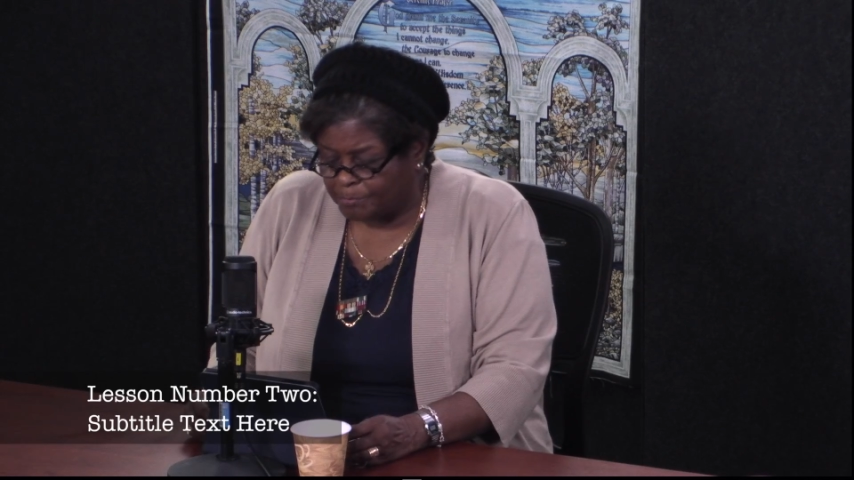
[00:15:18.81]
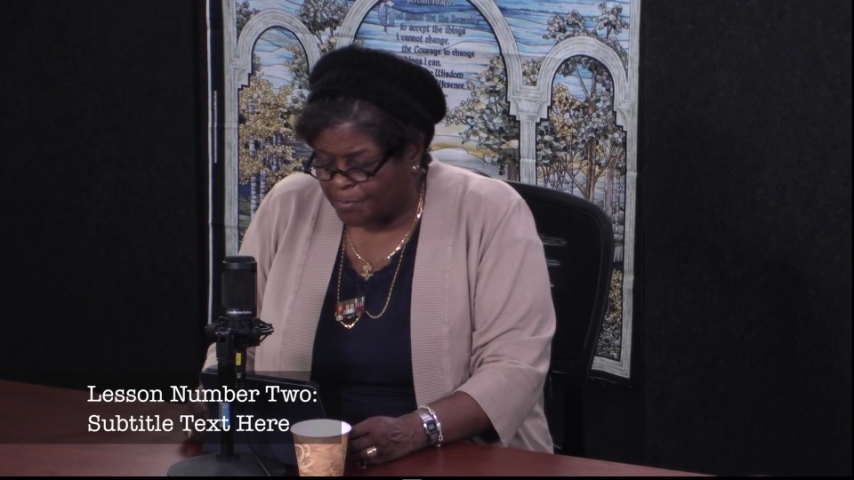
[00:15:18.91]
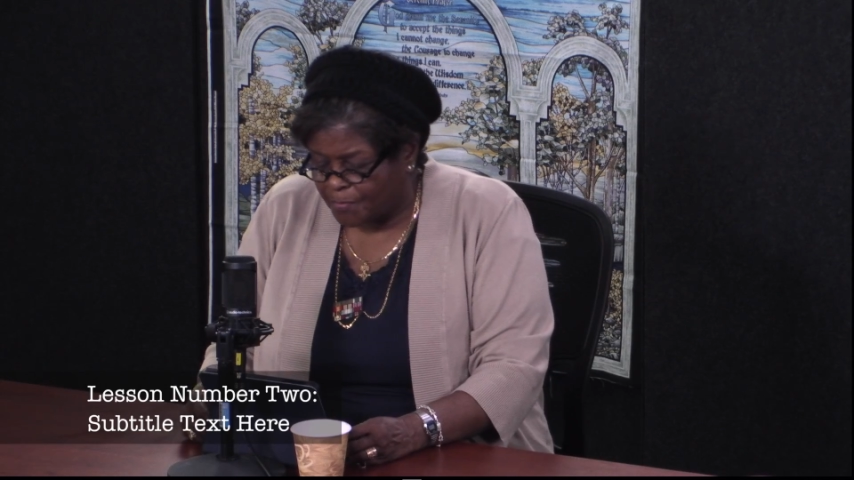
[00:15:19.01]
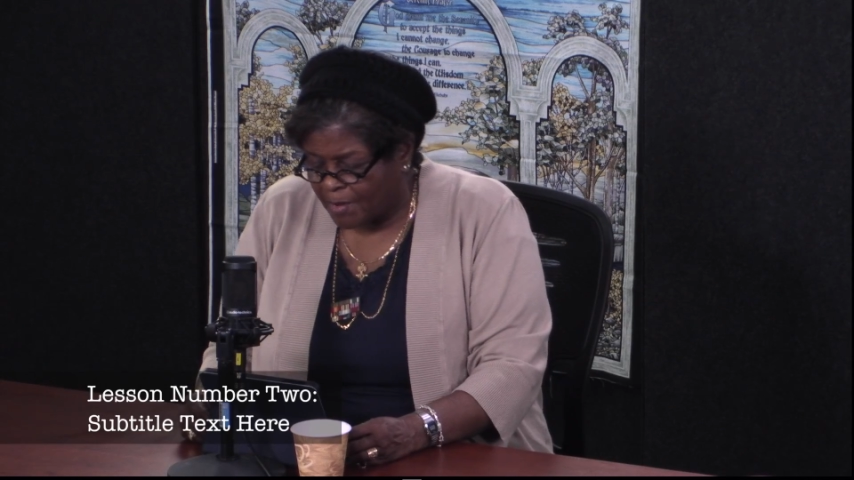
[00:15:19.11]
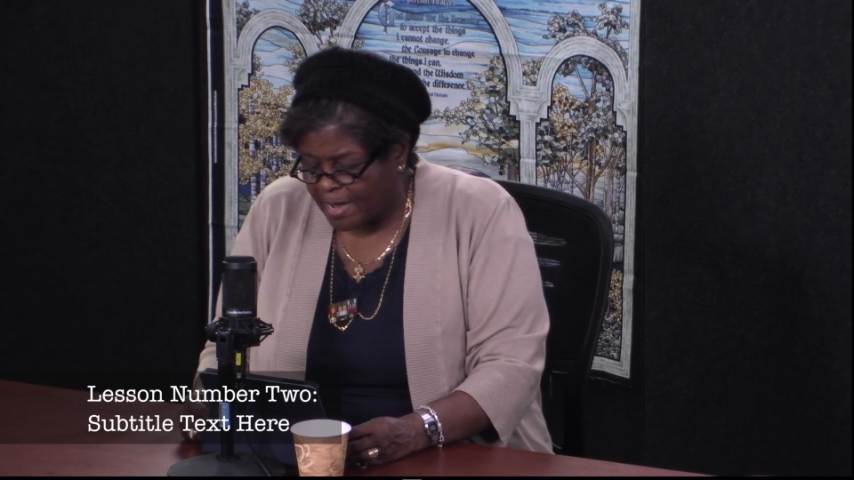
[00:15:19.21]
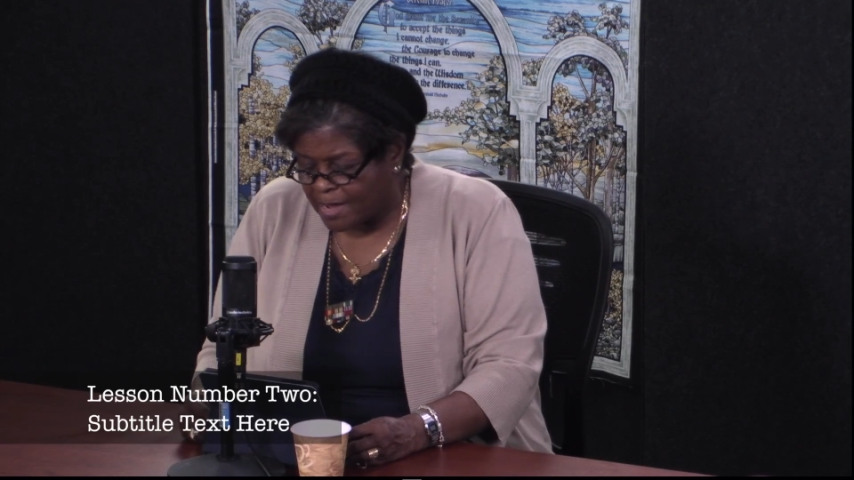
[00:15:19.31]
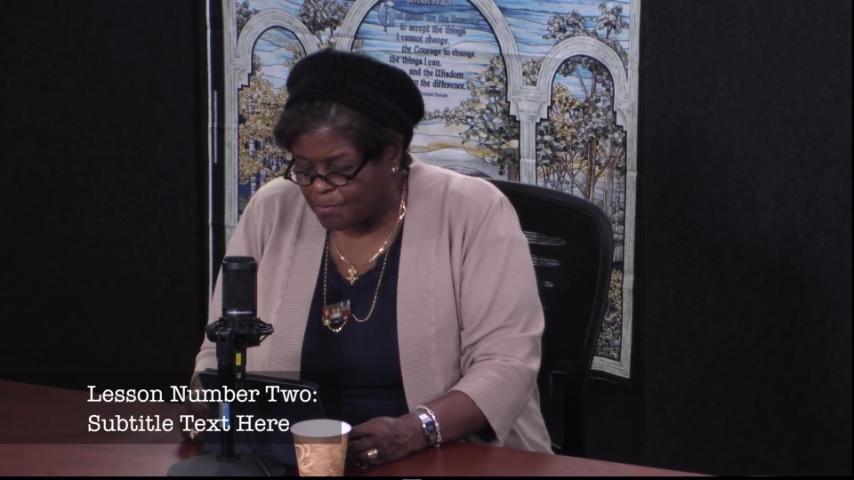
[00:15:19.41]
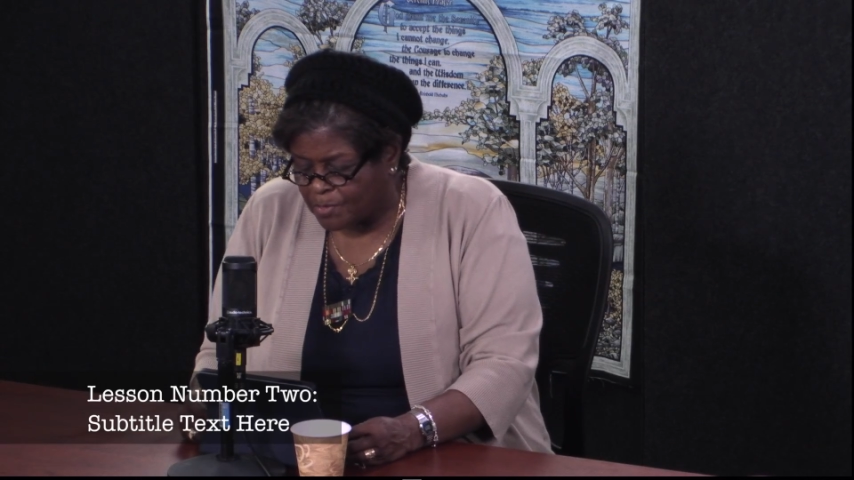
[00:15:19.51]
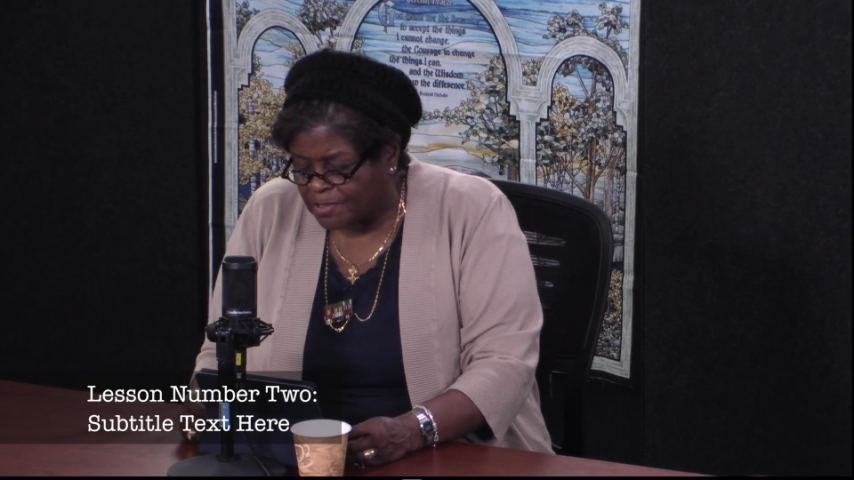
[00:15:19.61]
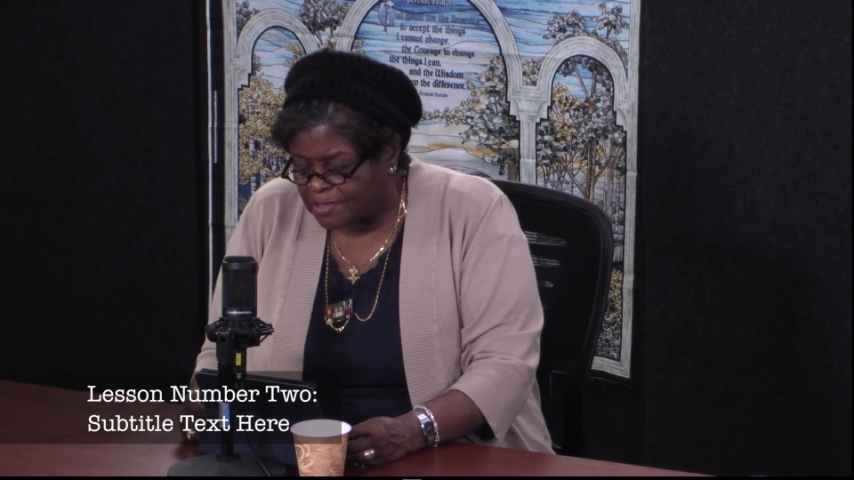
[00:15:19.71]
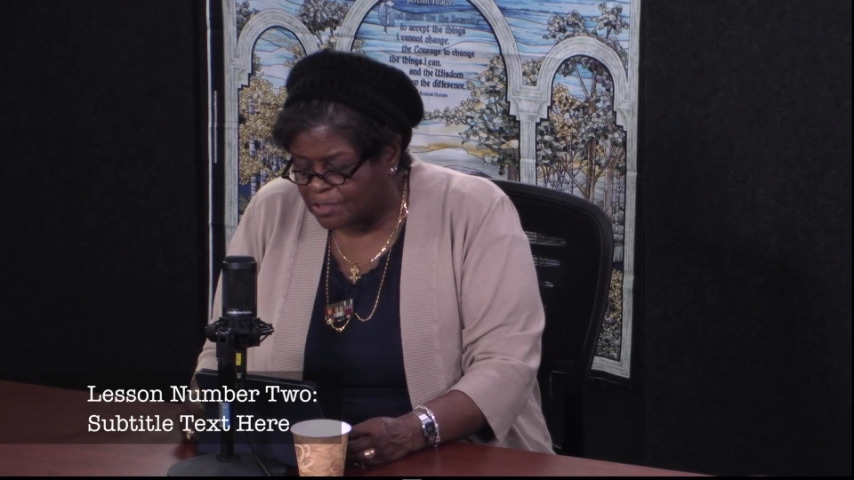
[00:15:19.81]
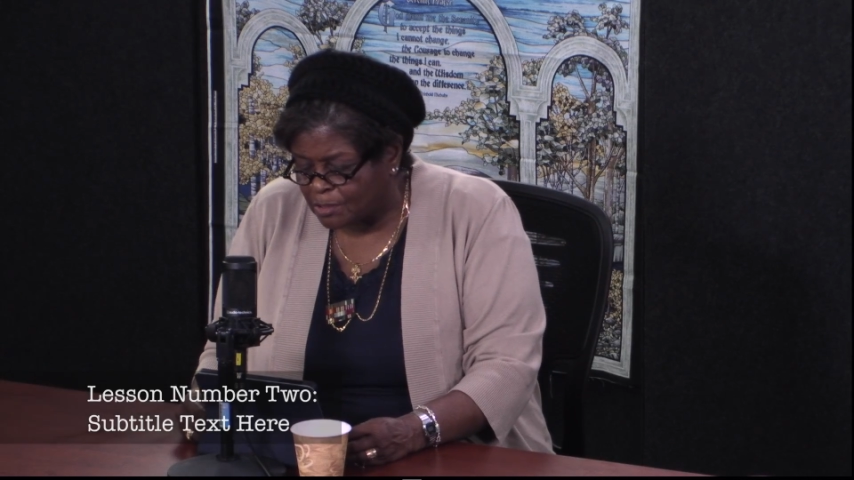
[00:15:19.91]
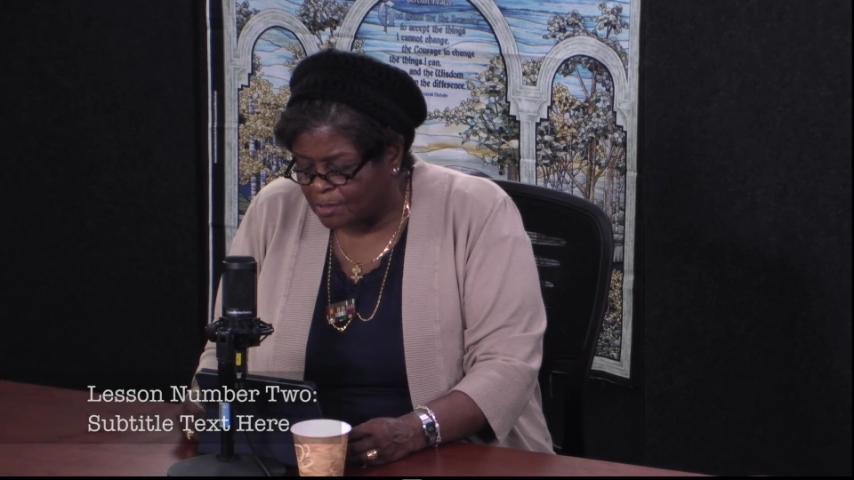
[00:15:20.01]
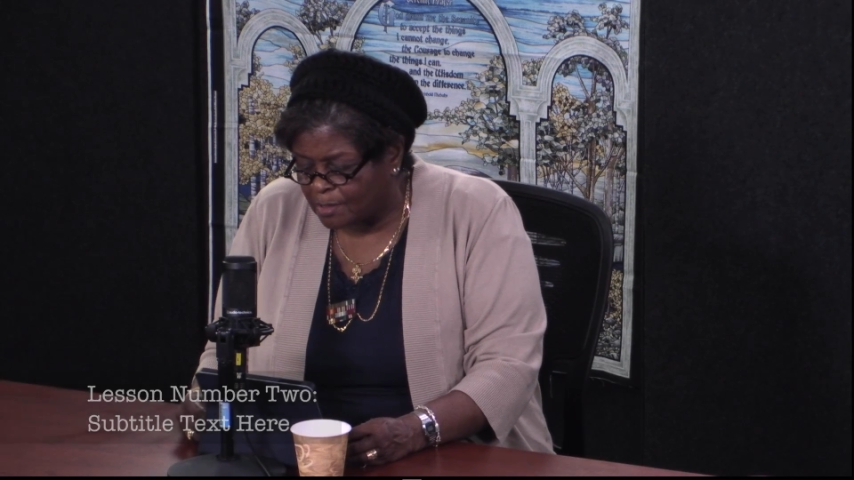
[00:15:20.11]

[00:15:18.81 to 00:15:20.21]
Brother Haywood's